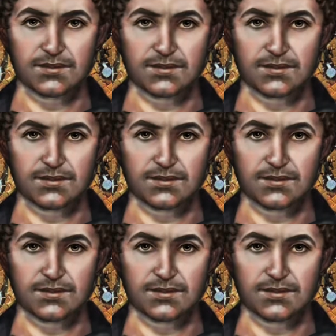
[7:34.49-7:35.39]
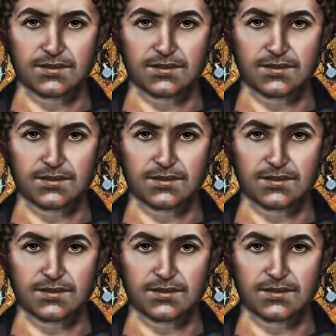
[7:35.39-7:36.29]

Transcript: (silence)